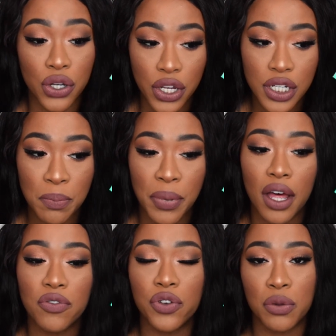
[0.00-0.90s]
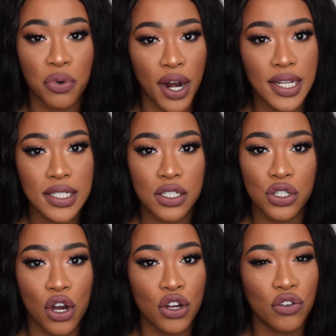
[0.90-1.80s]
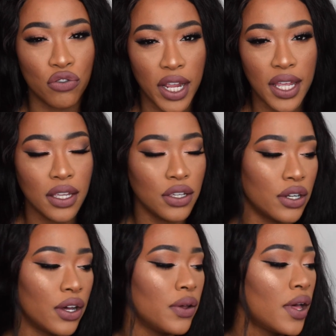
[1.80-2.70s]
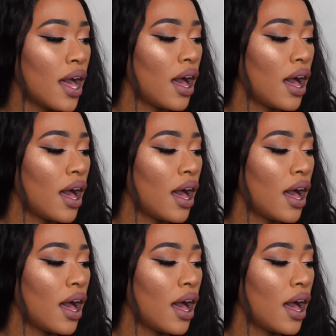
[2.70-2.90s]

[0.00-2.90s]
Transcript: good but for the price it's not great you know